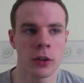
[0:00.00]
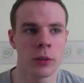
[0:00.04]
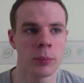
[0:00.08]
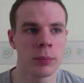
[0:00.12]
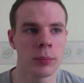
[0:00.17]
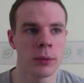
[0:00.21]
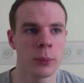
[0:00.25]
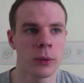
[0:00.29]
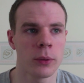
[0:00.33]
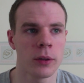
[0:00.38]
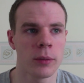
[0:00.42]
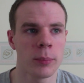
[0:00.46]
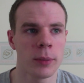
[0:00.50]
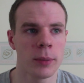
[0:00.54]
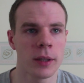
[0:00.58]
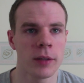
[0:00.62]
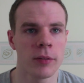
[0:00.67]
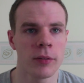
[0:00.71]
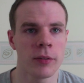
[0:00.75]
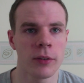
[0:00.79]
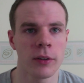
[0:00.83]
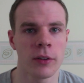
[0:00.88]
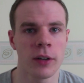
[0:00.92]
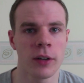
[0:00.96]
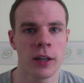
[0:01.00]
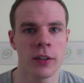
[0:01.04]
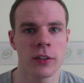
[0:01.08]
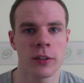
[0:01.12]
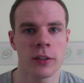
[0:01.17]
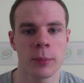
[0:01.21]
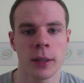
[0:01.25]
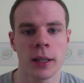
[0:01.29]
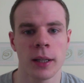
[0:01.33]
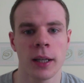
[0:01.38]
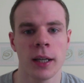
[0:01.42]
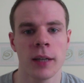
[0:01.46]
with me for the rest
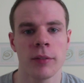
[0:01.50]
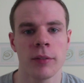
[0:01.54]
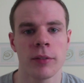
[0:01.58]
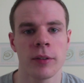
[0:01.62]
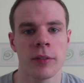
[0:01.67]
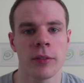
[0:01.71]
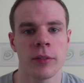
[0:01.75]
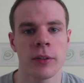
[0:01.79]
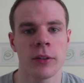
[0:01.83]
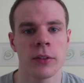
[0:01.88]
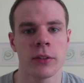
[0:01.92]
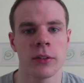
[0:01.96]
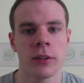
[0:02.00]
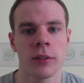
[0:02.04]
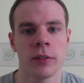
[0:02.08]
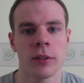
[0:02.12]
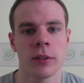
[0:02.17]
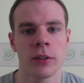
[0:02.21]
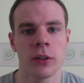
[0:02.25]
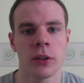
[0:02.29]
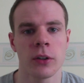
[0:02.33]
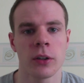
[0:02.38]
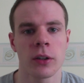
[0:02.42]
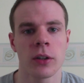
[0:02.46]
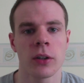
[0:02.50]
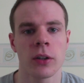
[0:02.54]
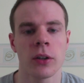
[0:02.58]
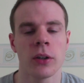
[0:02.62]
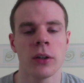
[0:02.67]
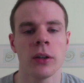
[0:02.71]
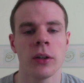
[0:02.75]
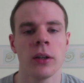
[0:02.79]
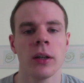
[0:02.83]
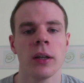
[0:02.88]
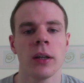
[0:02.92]
of my life if there's not a cure.